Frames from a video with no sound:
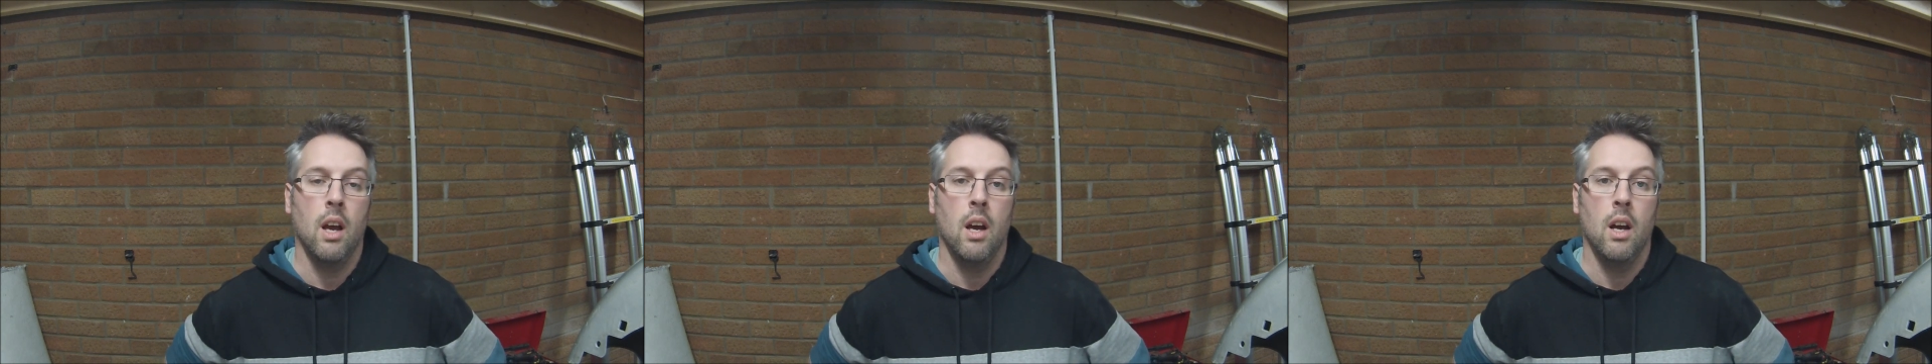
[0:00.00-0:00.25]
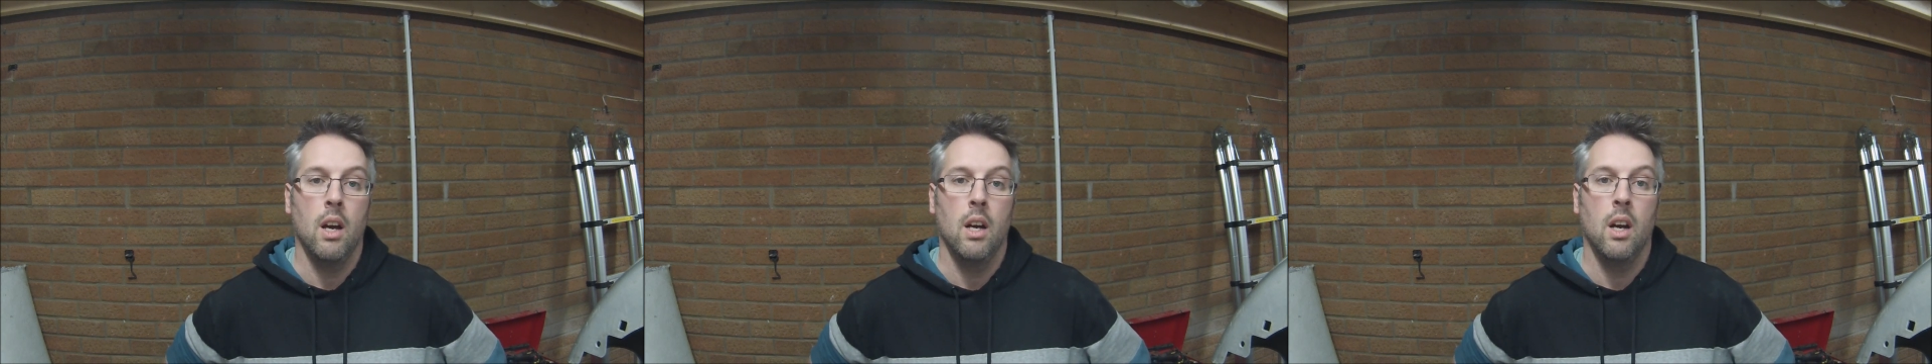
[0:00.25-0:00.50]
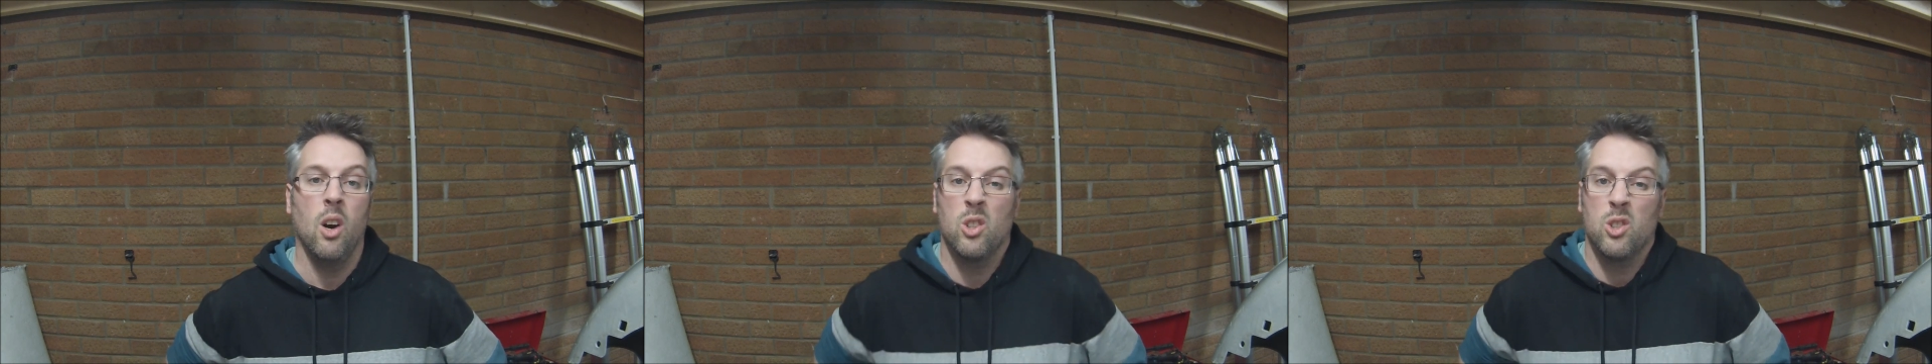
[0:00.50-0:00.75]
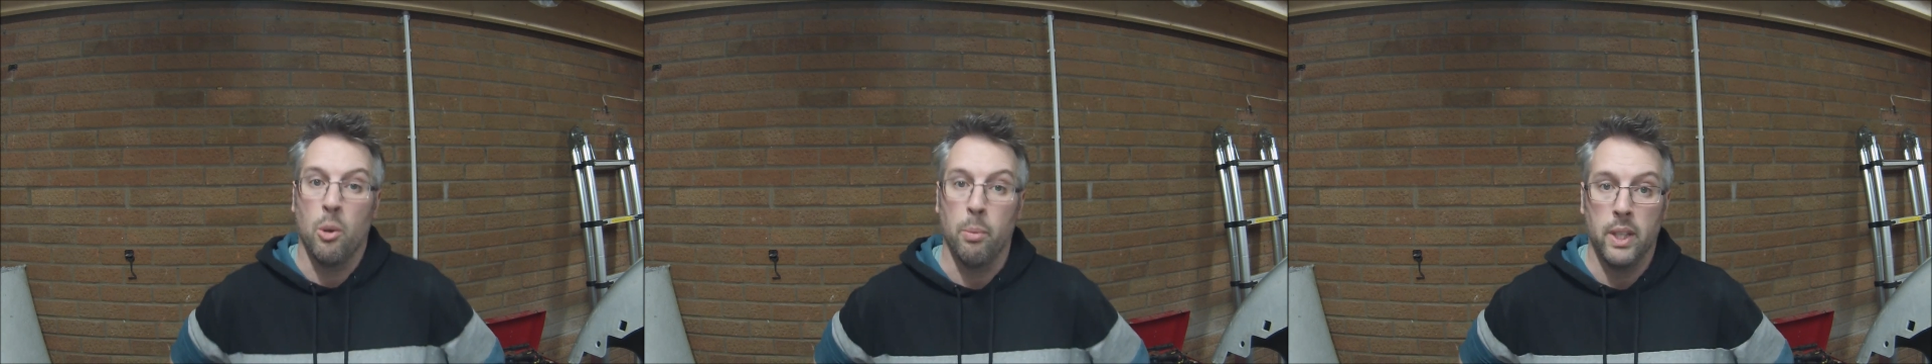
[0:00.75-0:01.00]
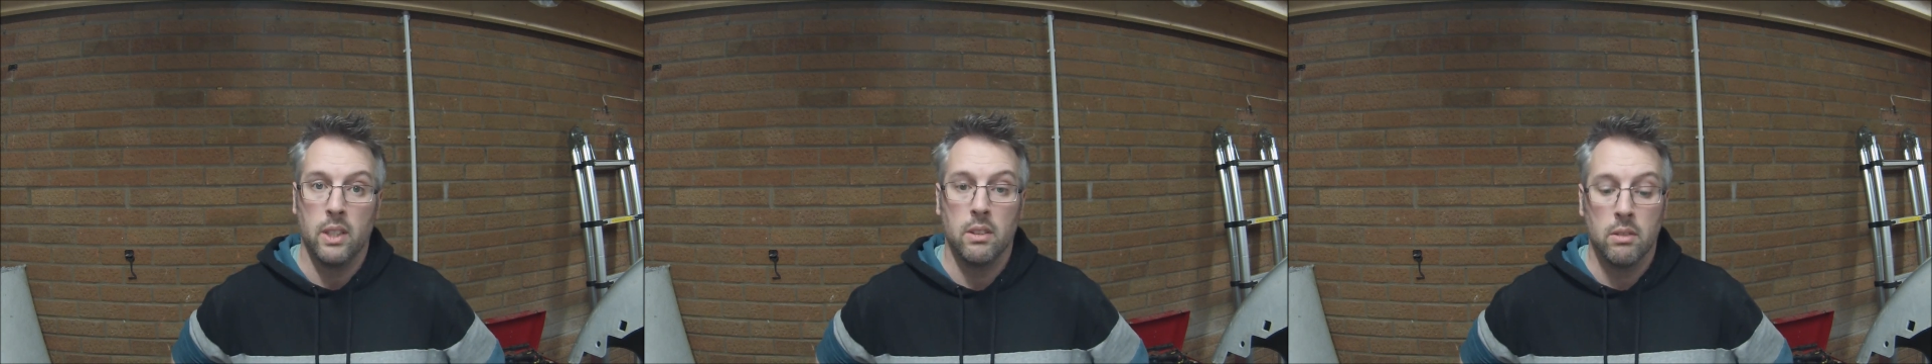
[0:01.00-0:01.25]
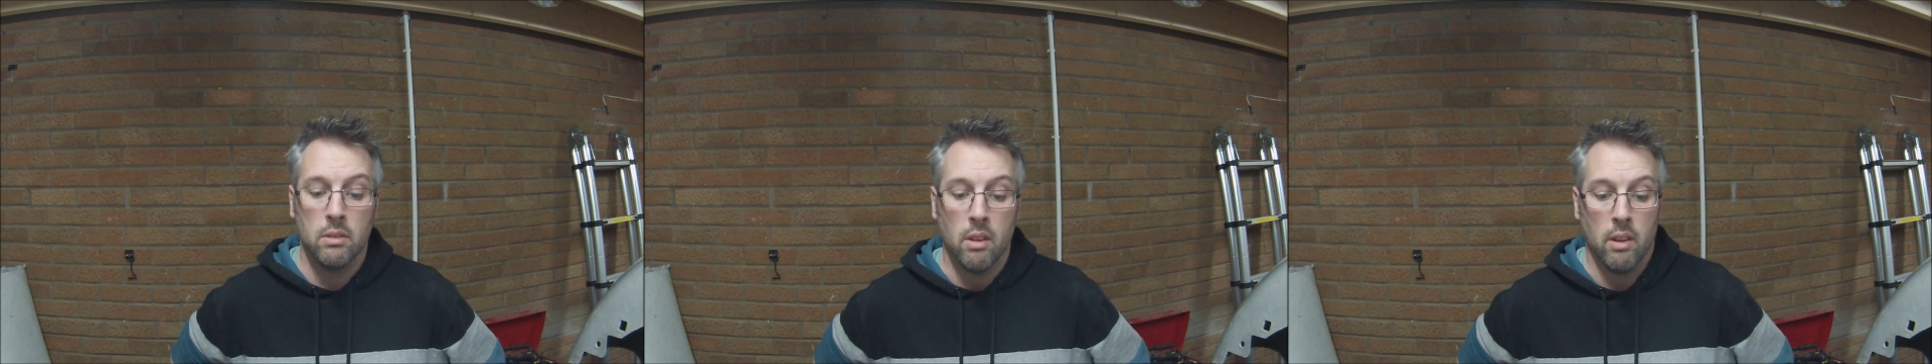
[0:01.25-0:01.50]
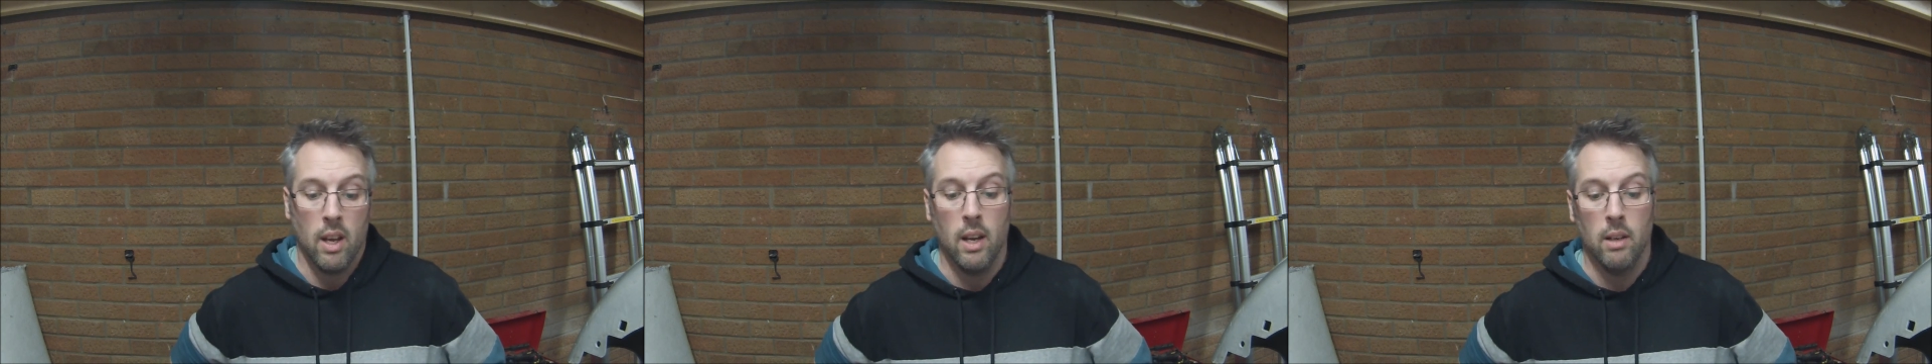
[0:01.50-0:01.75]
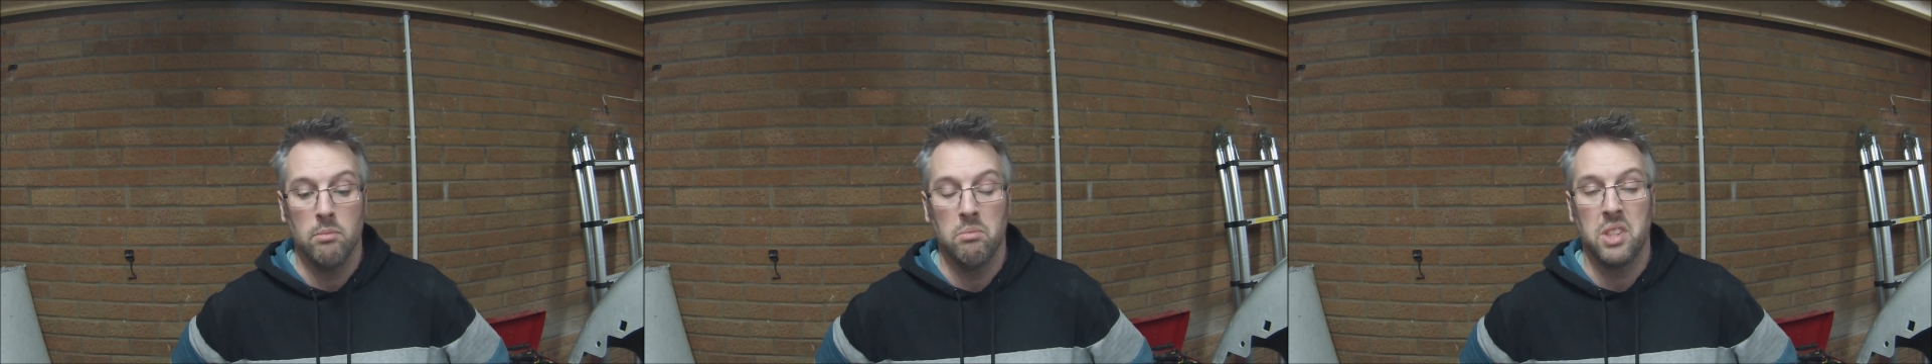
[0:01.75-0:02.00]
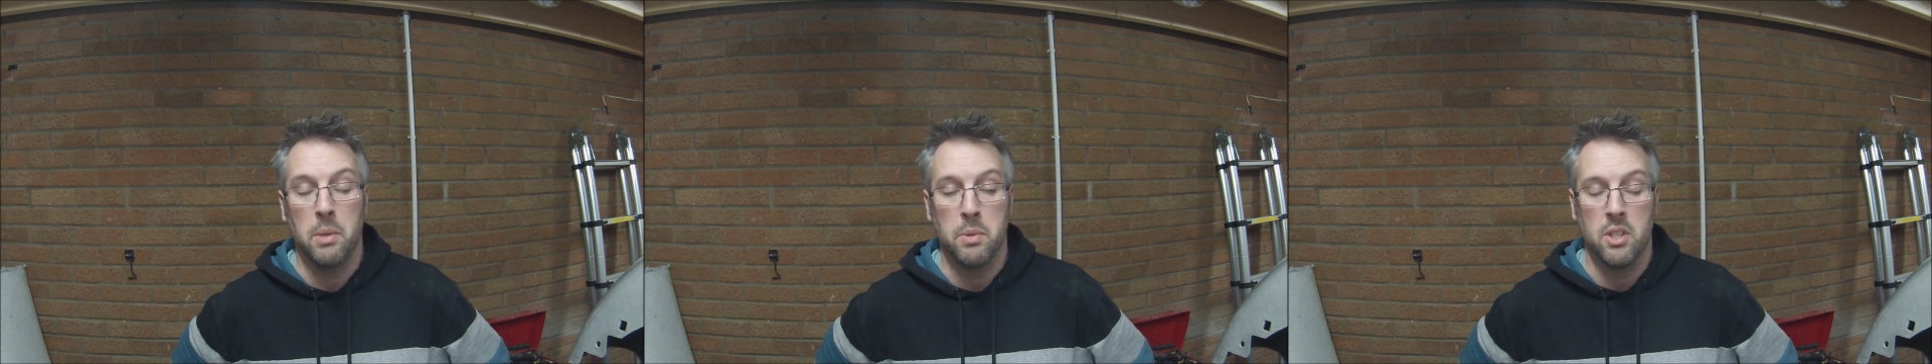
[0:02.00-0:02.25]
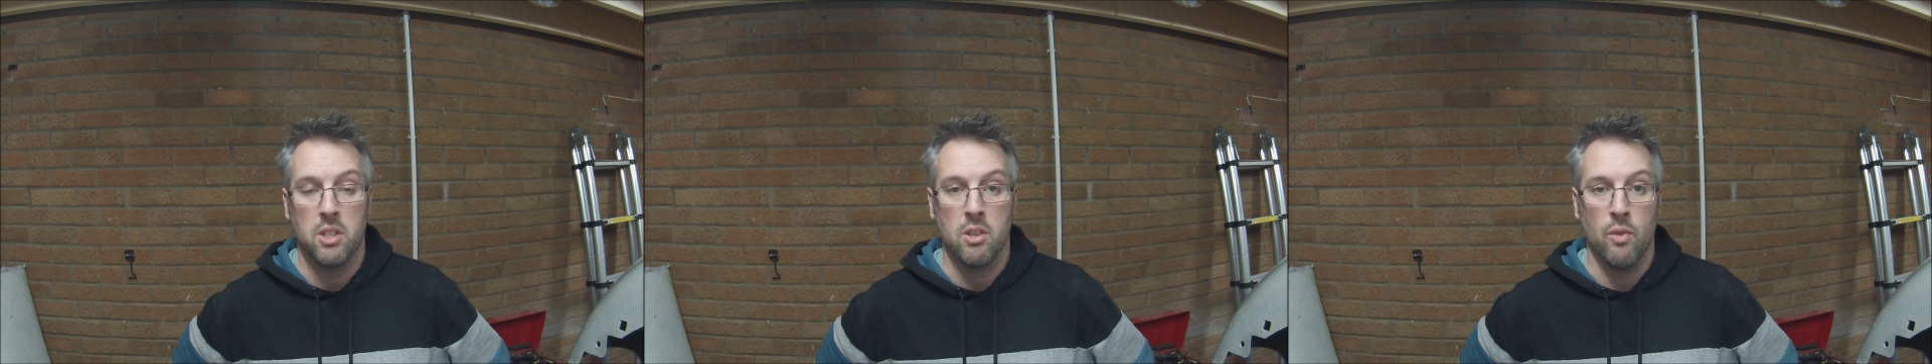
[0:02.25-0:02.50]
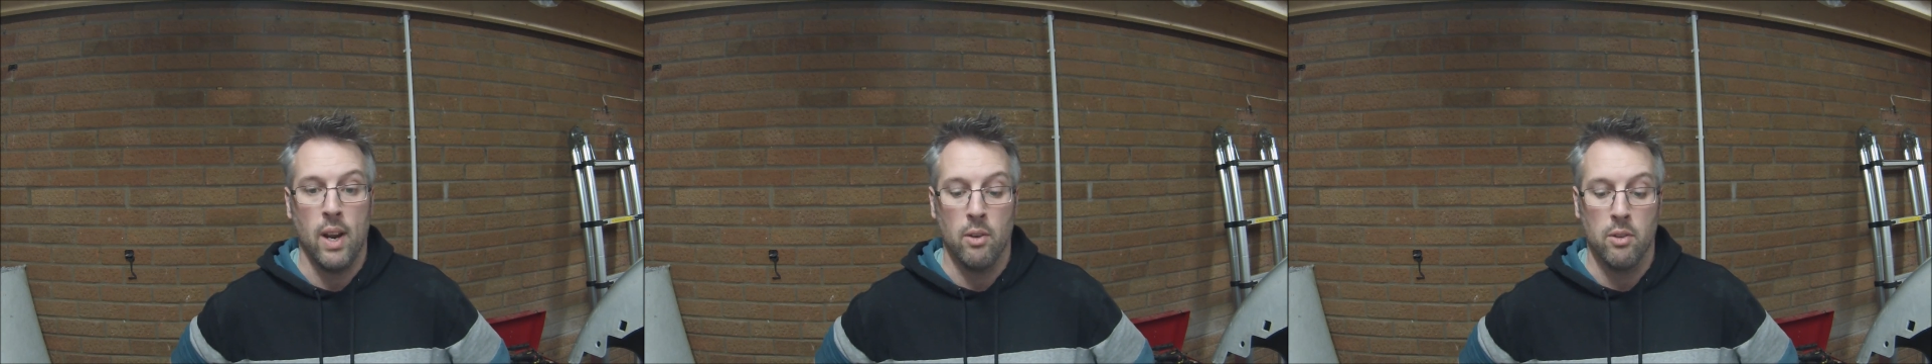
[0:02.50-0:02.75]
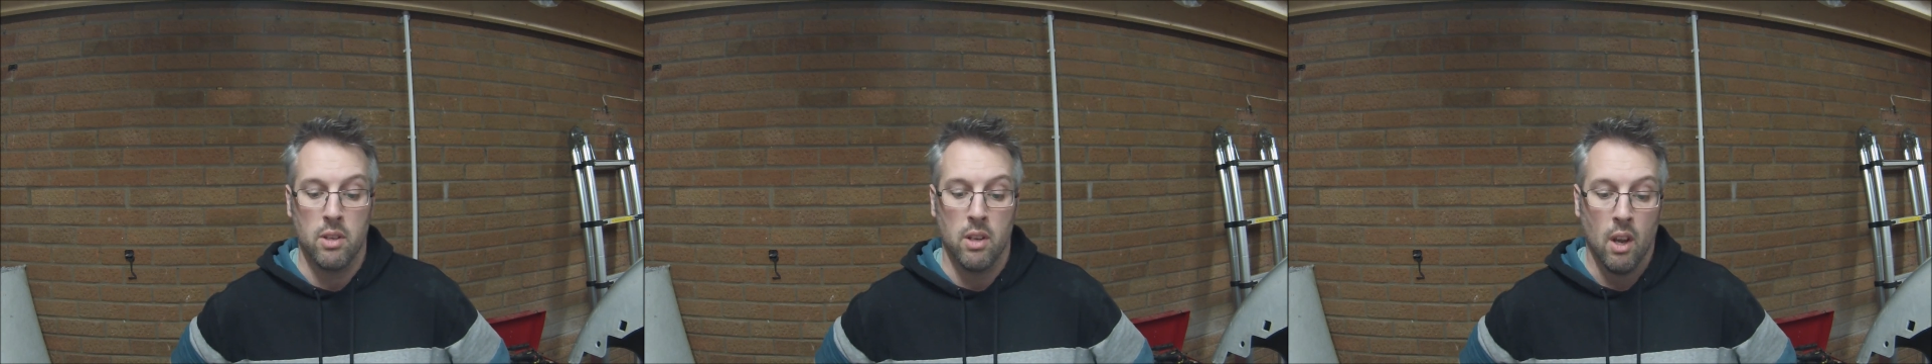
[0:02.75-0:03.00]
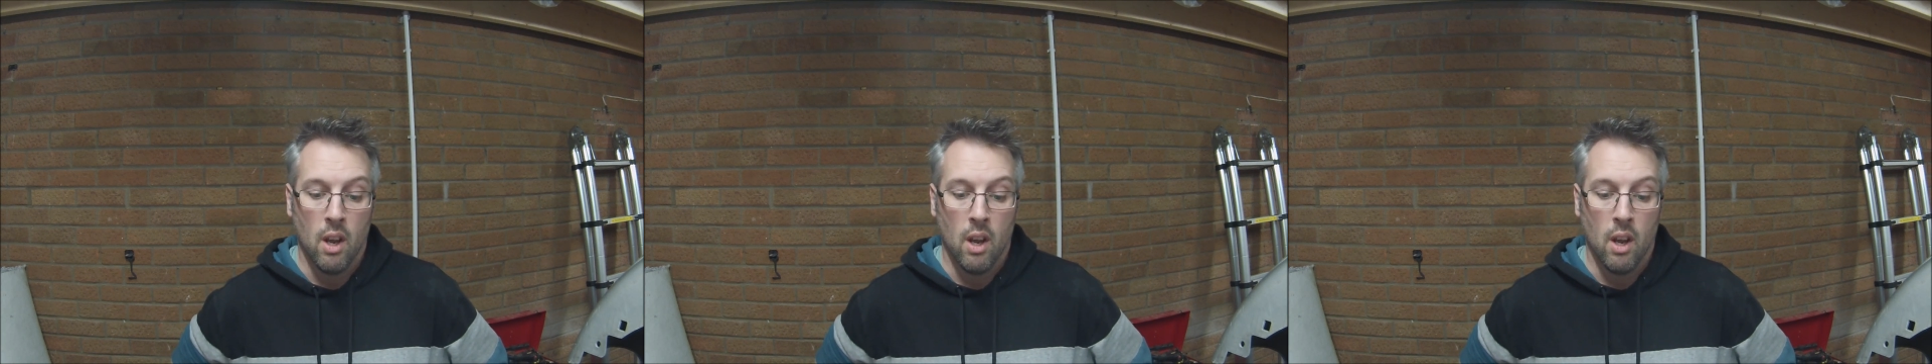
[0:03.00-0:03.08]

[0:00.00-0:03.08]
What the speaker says: a hot topic that seems to surround